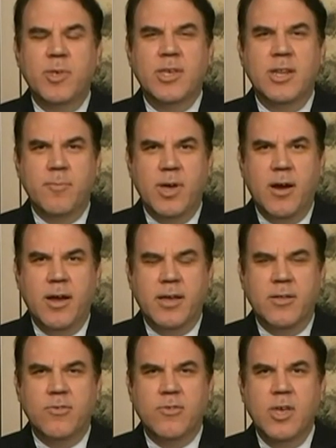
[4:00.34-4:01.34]
million
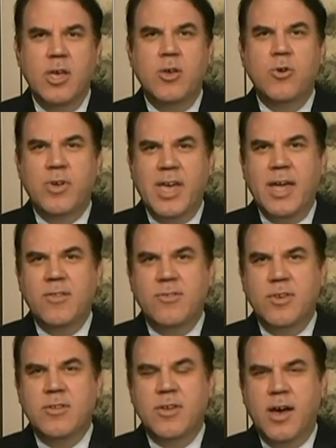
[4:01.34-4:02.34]
Americans who can't
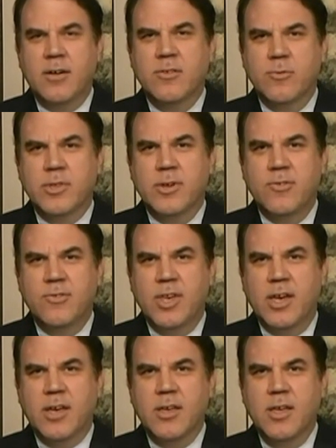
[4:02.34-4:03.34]
see a doctor when they're
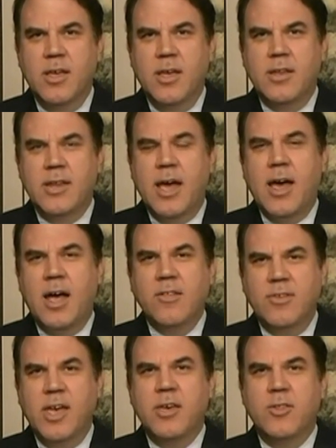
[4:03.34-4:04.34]
sick? Now, I'll
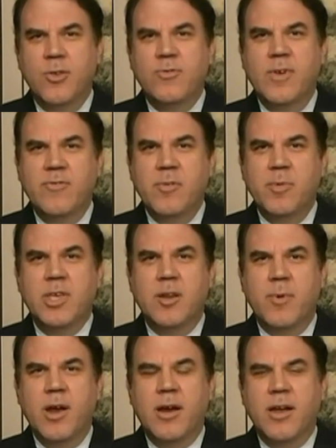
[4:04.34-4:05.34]
tell you, those 50 million
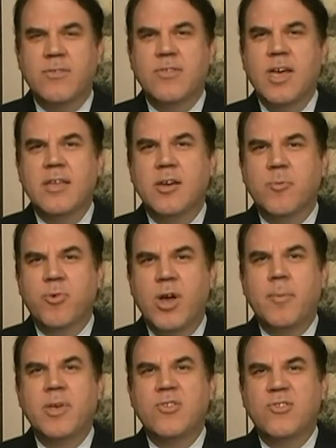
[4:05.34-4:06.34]
Americans, they're
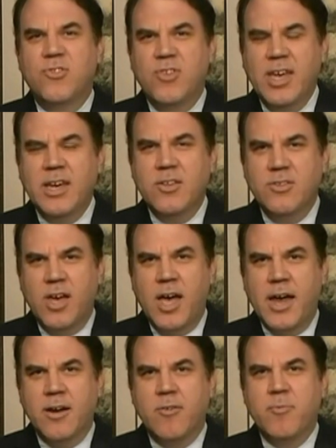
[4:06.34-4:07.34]
probably sick and
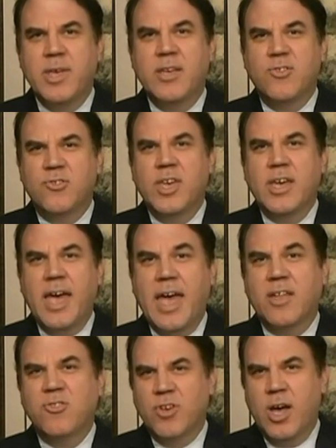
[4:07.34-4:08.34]
tired of being sick
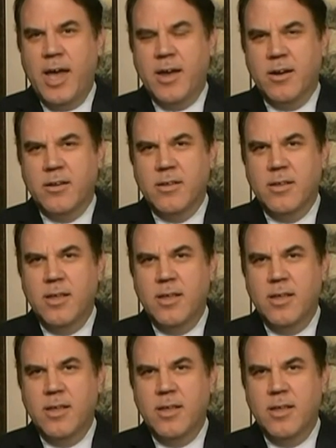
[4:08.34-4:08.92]
and tired.